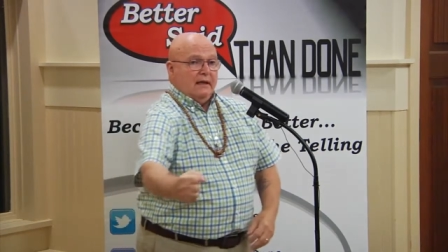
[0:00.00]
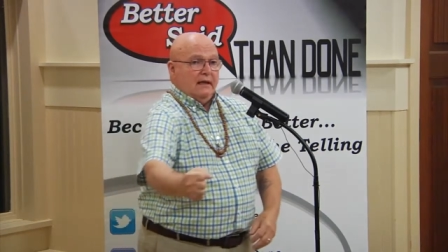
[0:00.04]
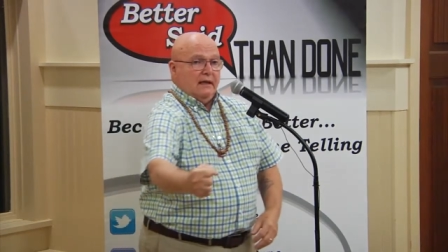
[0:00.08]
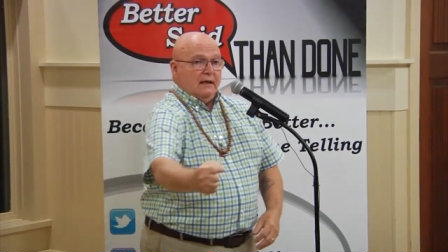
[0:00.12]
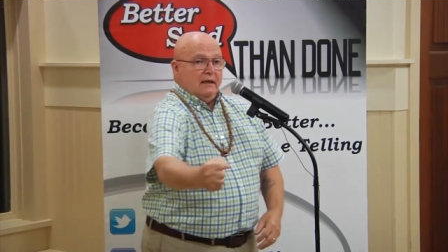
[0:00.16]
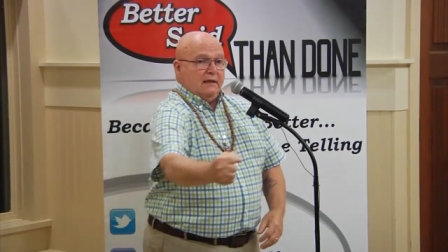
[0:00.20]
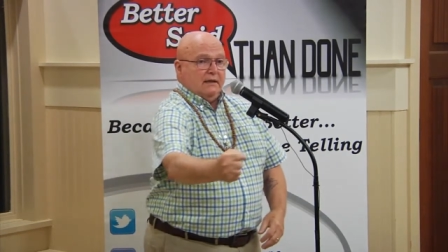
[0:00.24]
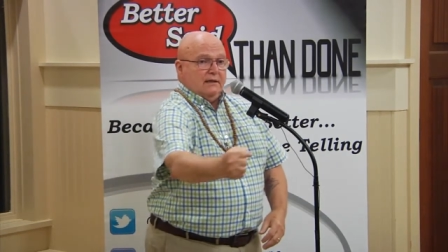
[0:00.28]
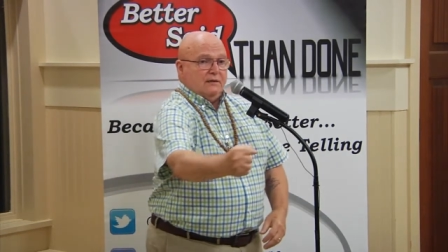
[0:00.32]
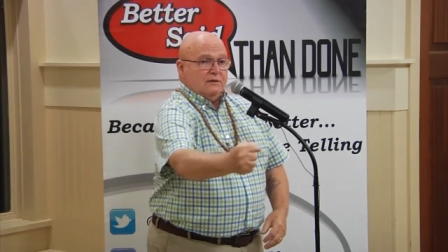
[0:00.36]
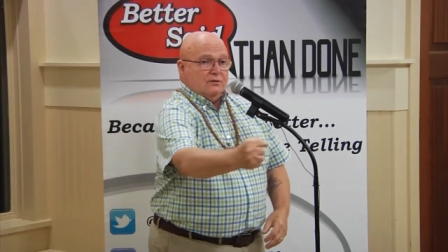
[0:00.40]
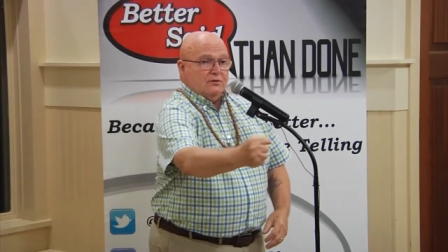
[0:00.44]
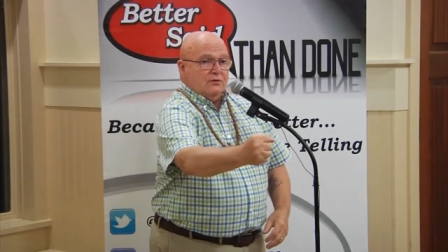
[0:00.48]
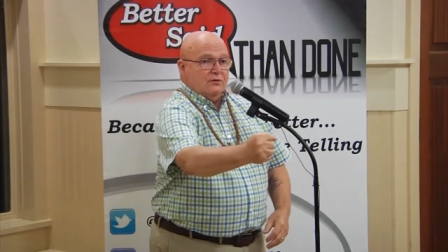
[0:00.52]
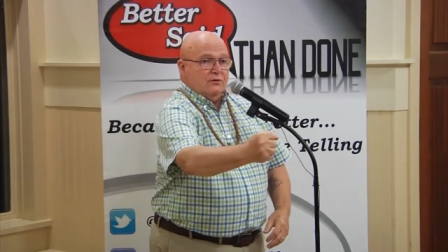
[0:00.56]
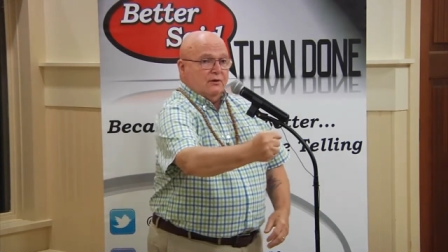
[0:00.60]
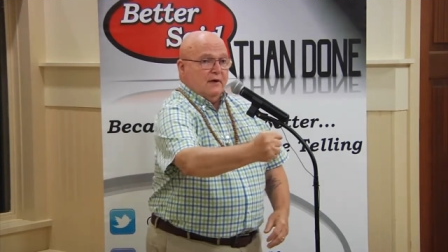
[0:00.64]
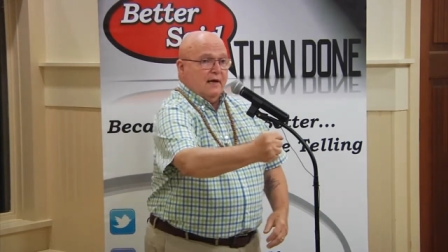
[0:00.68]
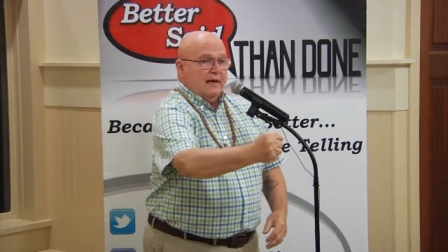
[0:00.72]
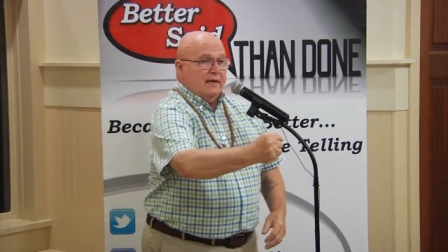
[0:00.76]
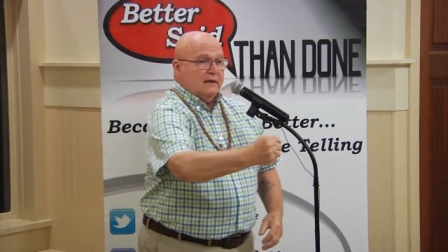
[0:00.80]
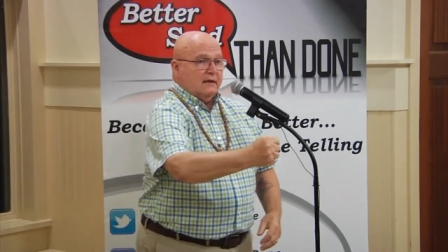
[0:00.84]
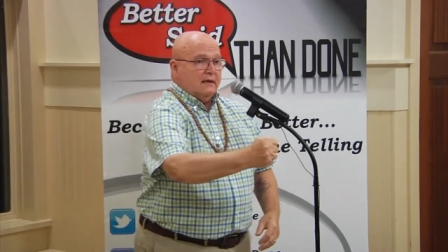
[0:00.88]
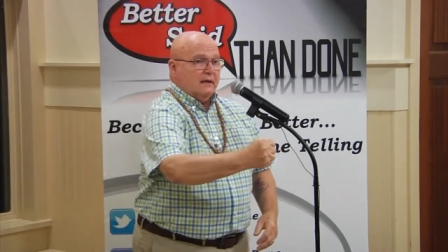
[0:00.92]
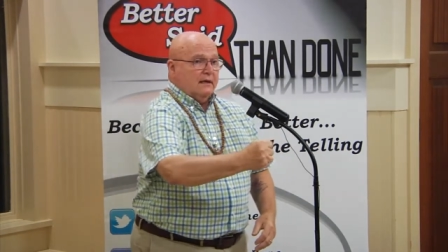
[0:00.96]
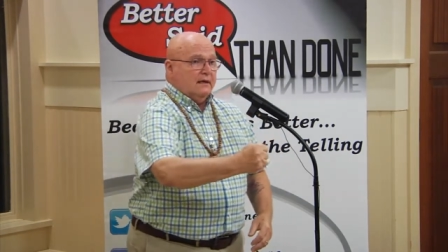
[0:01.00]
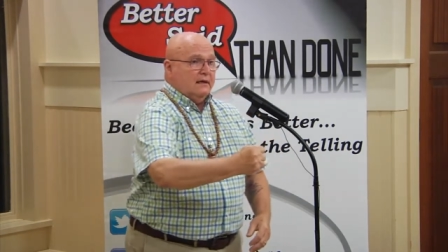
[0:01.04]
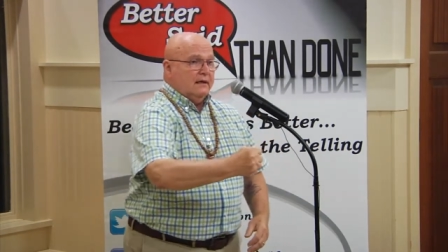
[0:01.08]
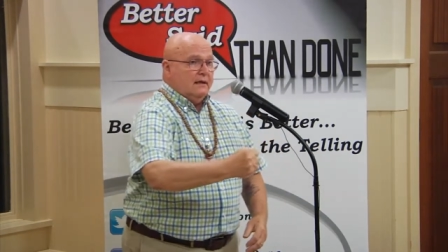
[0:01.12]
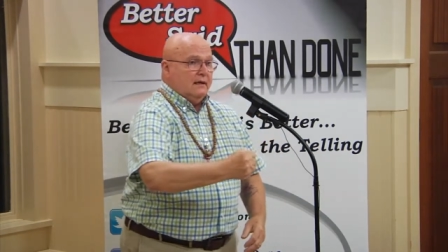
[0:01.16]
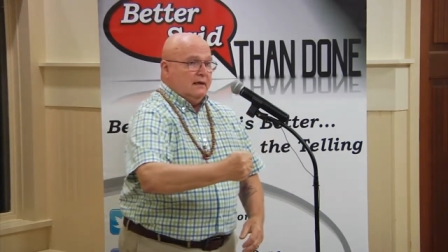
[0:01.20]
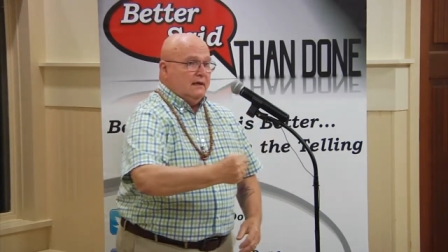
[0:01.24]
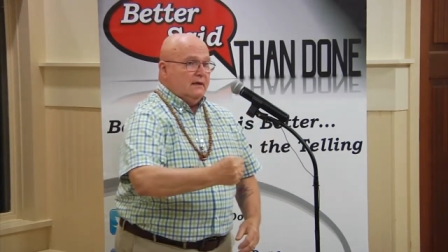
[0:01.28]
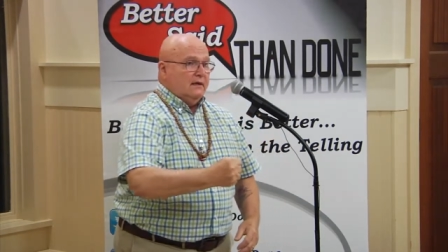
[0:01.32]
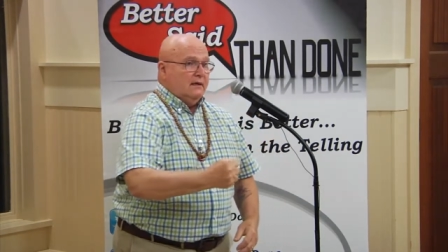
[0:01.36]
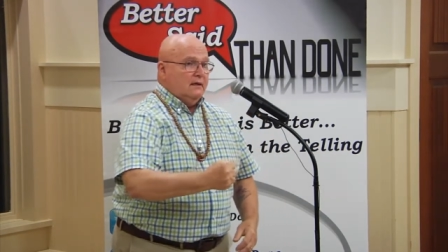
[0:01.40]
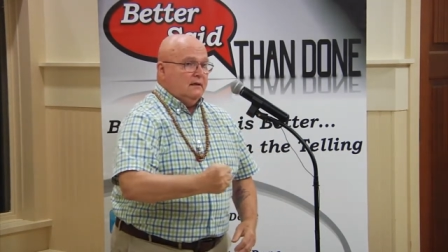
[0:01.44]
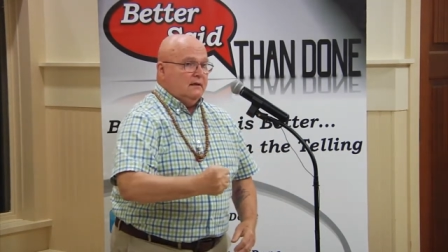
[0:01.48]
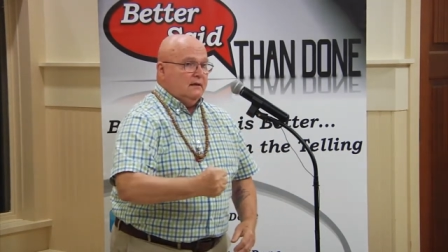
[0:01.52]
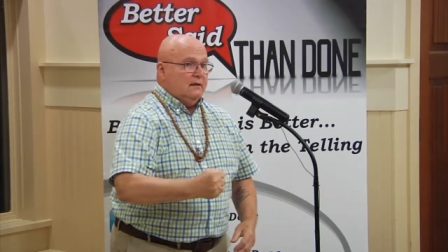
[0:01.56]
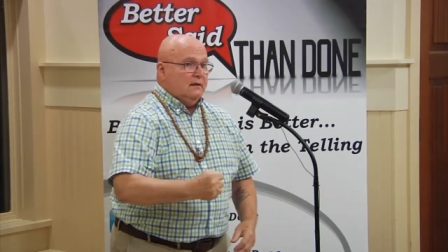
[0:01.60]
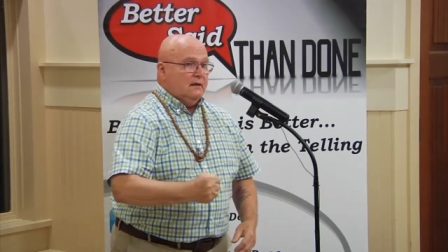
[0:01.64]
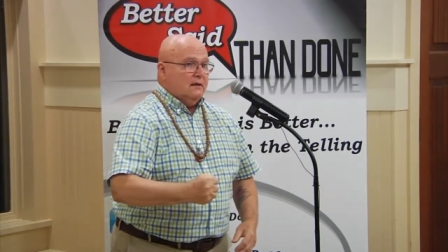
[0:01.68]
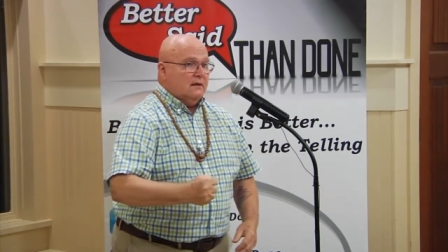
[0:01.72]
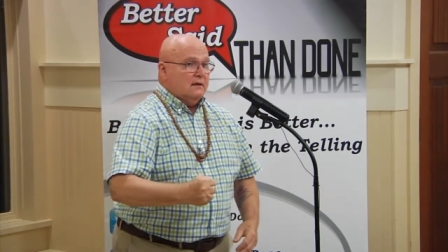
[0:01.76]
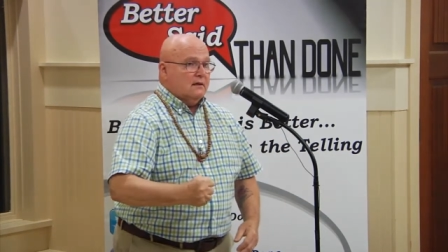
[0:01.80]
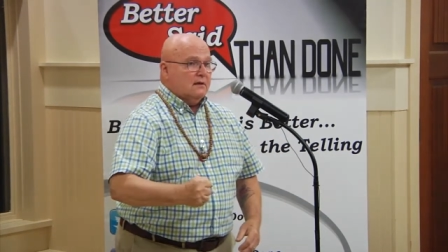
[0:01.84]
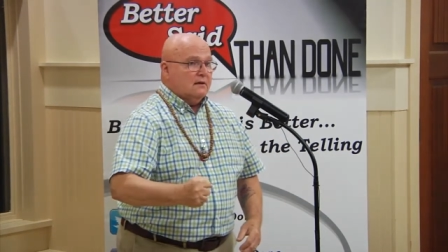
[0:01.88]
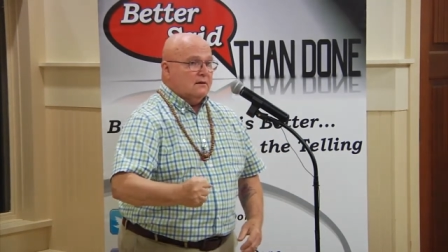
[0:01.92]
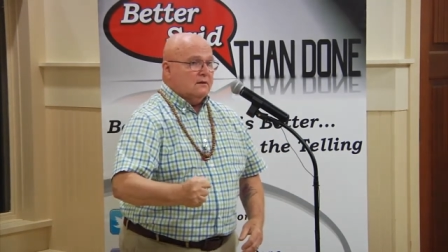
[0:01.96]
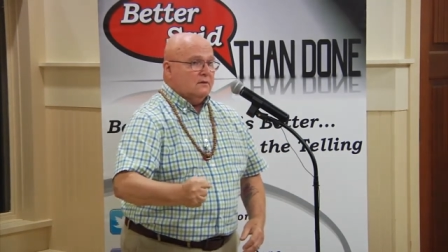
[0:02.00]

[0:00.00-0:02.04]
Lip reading: and he's cranking in